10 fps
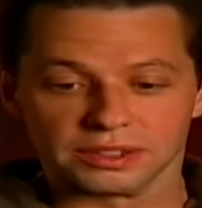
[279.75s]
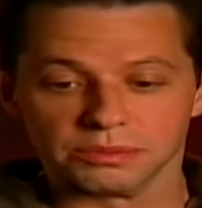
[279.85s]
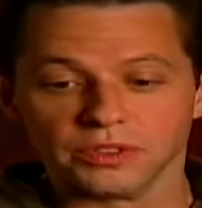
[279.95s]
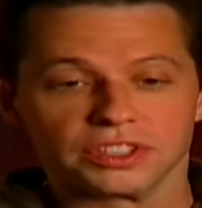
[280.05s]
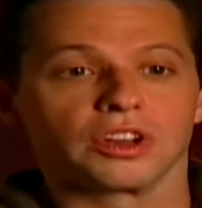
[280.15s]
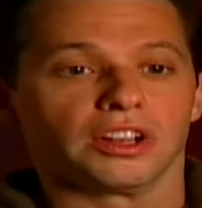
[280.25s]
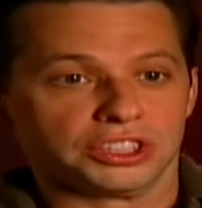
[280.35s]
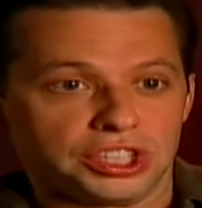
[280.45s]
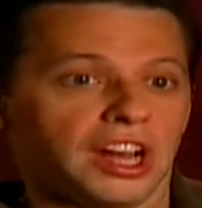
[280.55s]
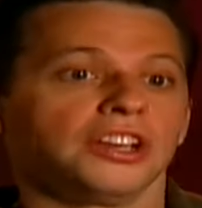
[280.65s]
the movie is called a
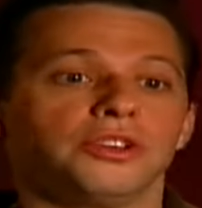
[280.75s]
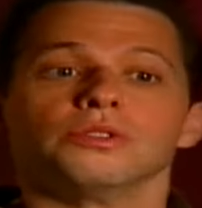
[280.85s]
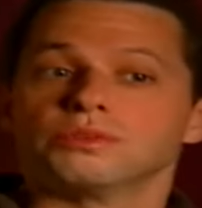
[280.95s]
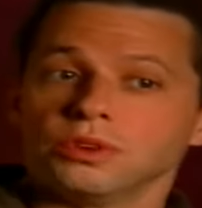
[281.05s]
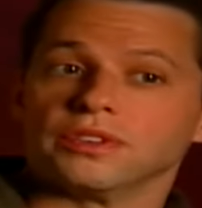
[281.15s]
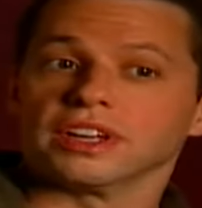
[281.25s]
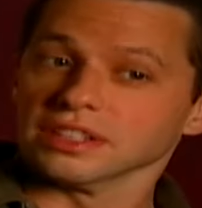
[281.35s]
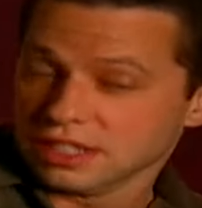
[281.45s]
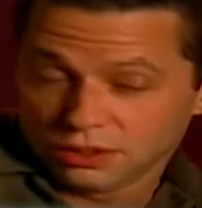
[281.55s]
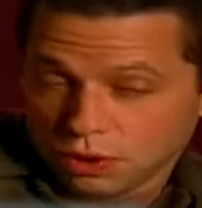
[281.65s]
John Hughes movie
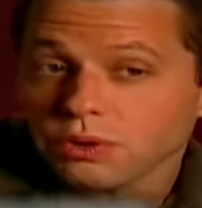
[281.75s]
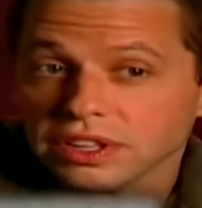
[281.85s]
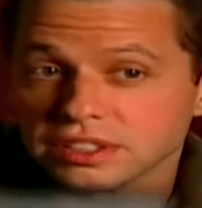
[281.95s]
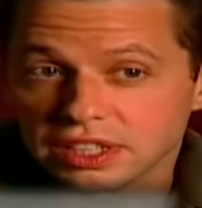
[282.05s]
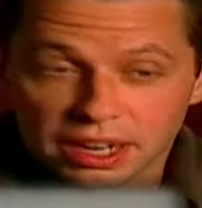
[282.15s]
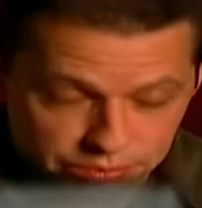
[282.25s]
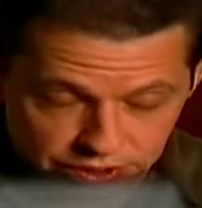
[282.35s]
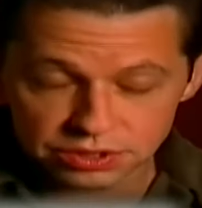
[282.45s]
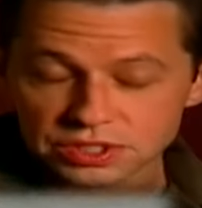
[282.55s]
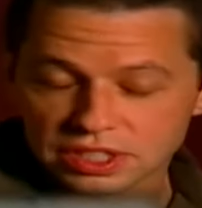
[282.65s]
because he wrote it and
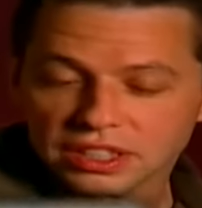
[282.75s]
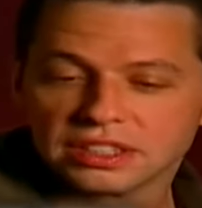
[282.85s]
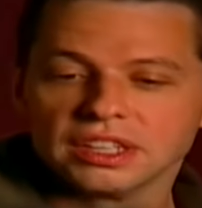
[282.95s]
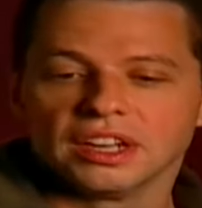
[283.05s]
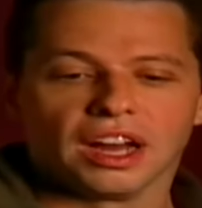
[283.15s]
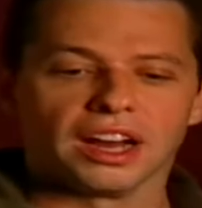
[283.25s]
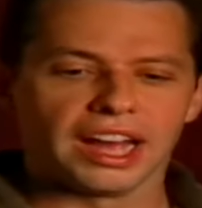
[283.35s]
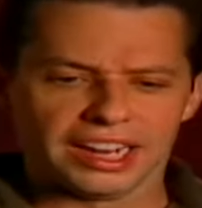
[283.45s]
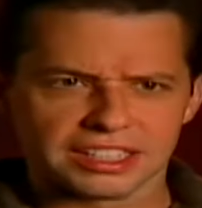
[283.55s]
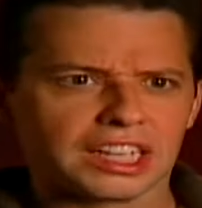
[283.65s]
produced it, uh,
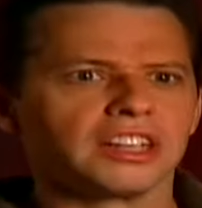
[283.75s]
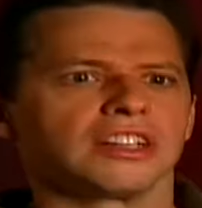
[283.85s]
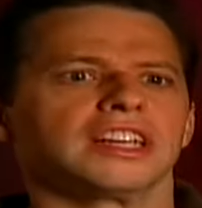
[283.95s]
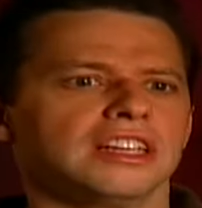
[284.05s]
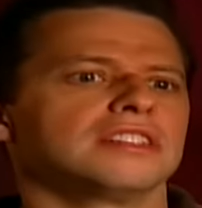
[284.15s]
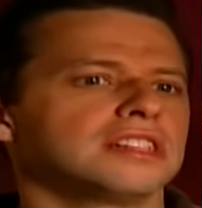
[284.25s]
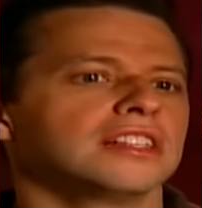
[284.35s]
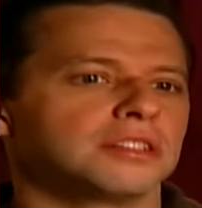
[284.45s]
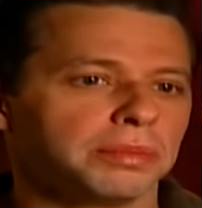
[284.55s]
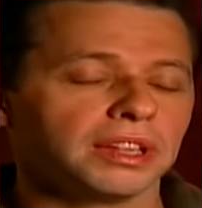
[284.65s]
and it's clearly his
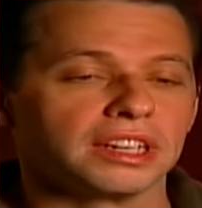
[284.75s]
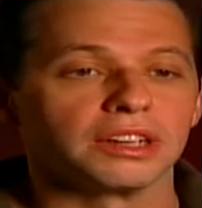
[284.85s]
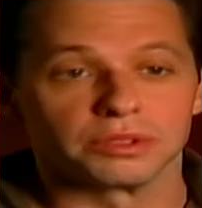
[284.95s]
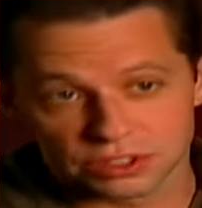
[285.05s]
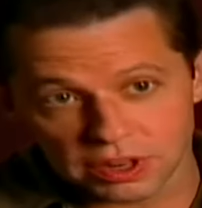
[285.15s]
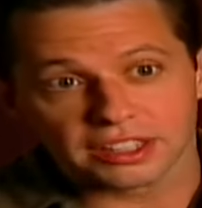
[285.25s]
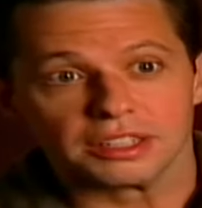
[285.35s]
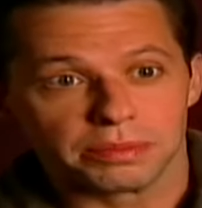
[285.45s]
sensibility, comedy was directed